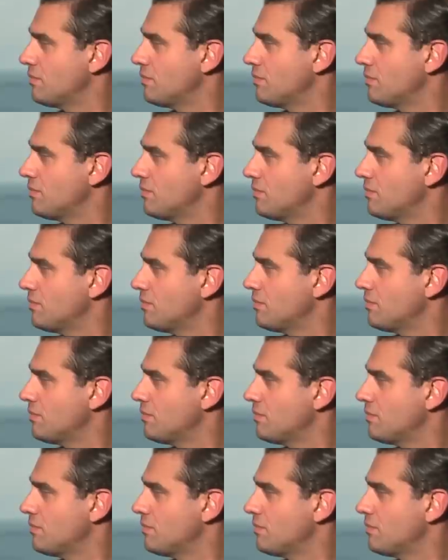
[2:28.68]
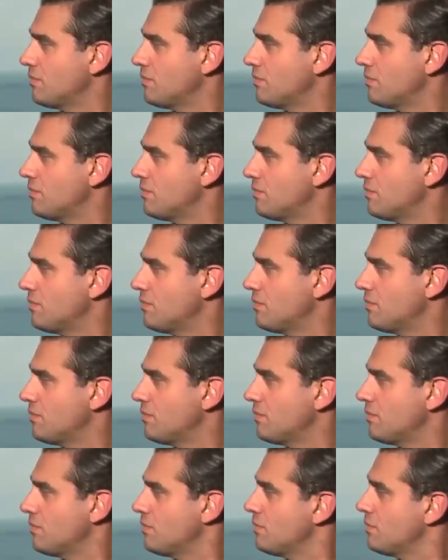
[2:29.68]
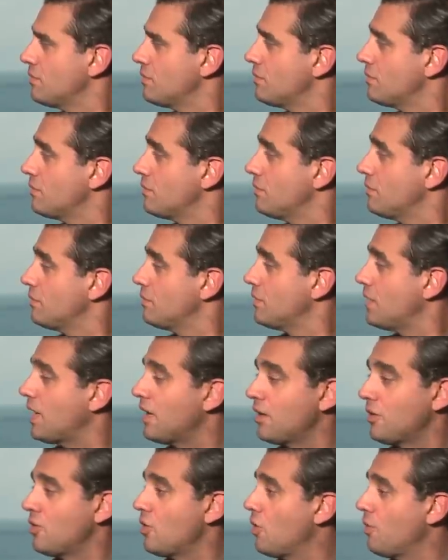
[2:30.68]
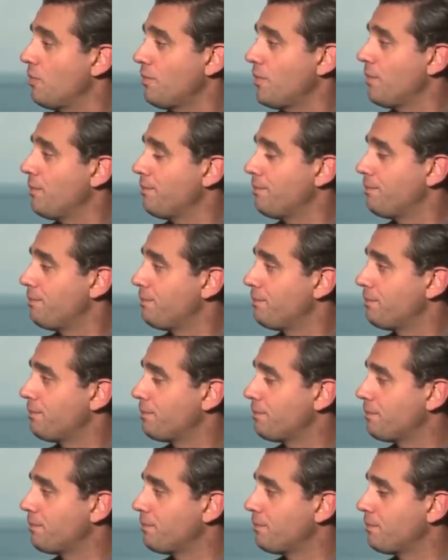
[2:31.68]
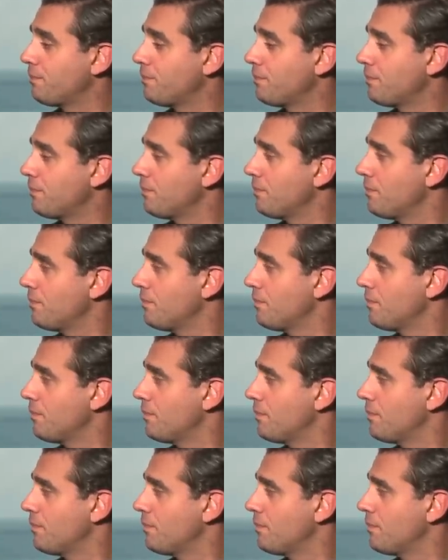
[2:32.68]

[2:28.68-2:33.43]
[no speech]